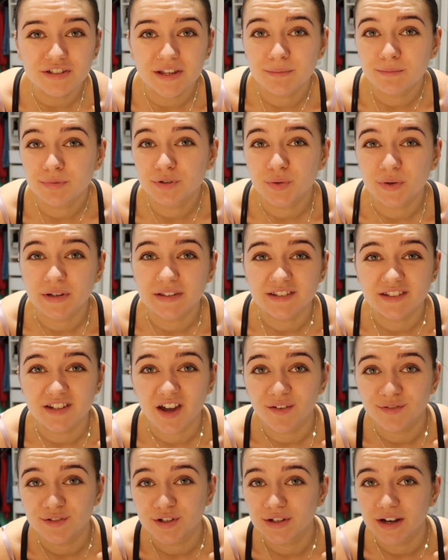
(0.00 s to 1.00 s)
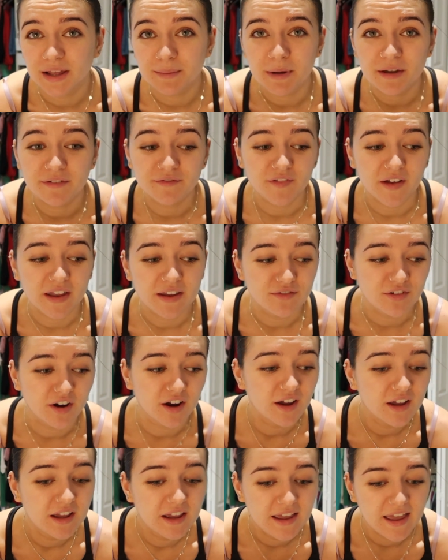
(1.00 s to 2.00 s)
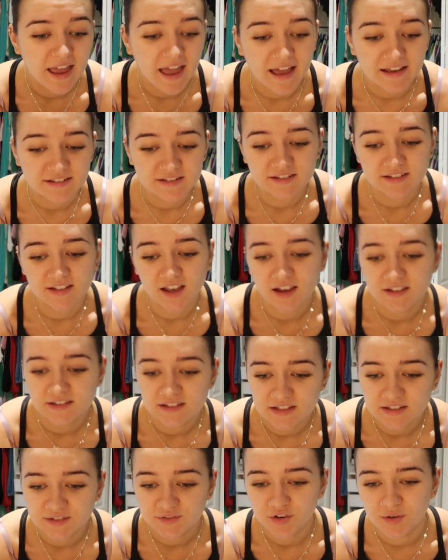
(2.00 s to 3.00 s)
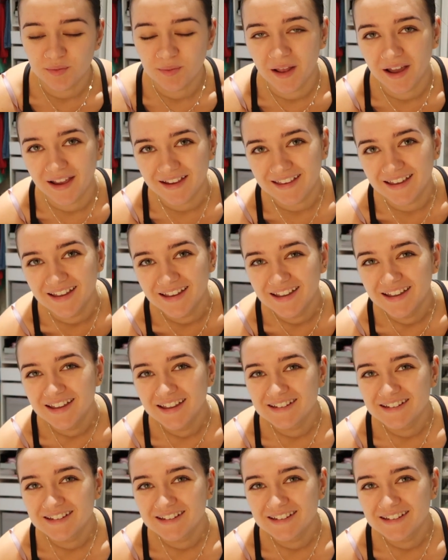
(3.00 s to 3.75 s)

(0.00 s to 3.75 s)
just in between stuff, doing like my favourite exercises from like